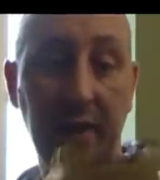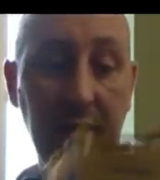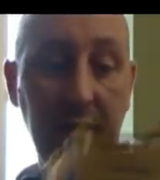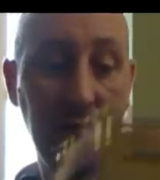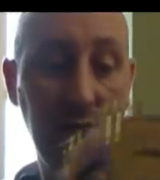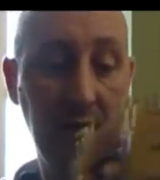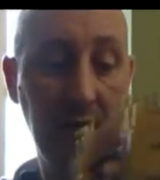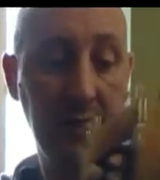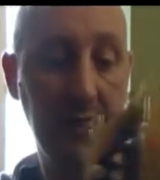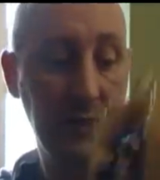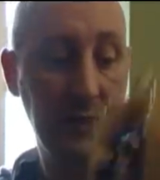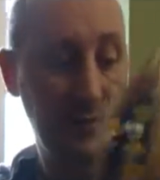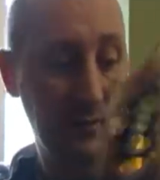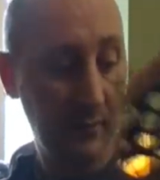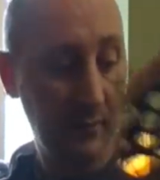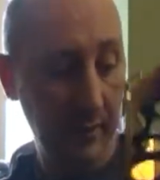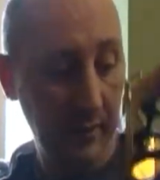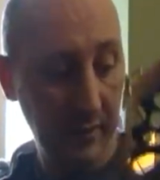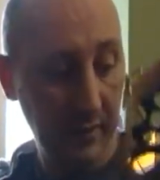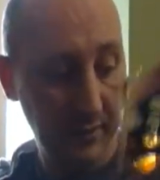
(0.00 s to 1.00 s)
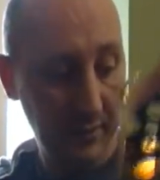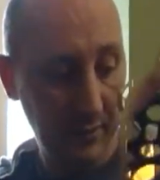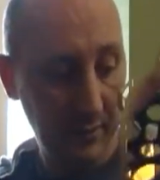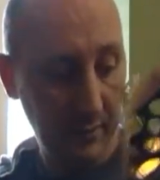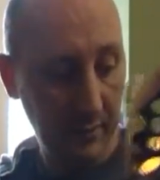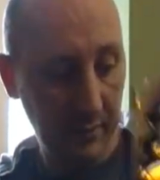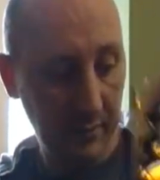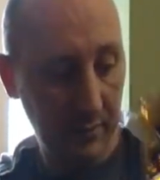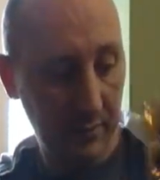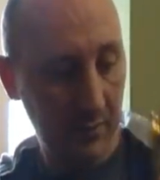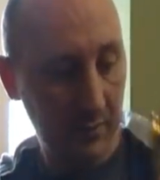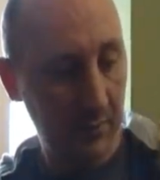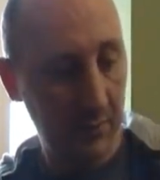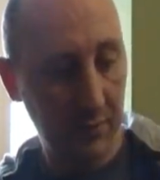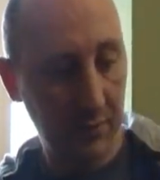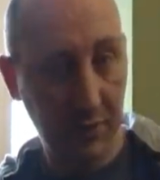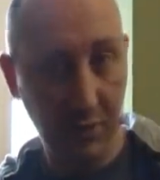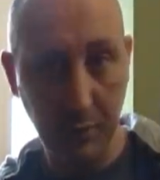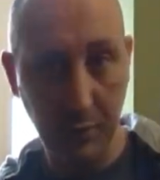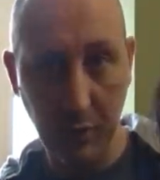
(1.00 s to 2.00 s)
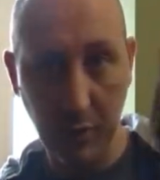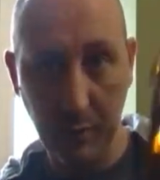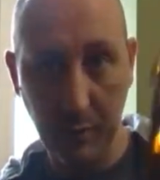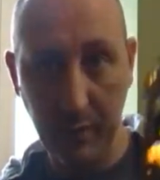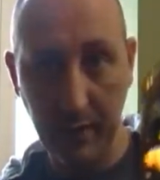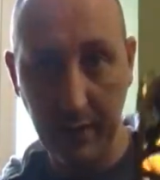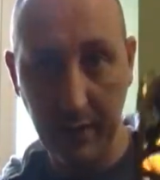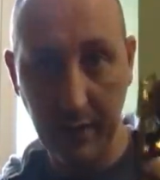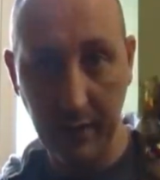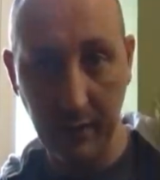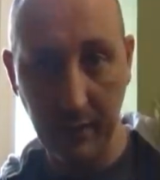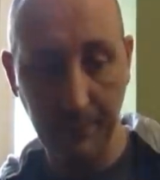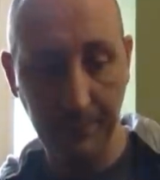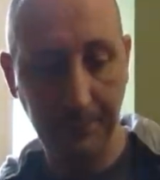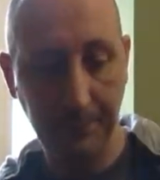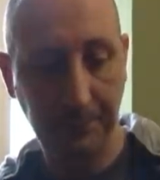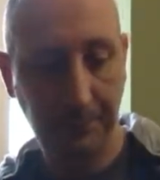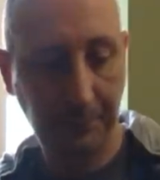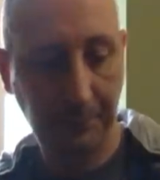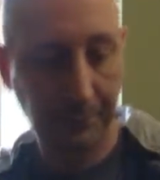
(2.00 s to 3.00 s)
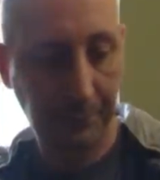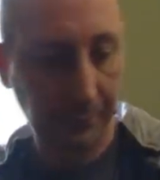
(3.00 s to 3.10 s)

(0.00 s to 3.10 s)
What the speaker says: anything in it really. It's superb bit of kit.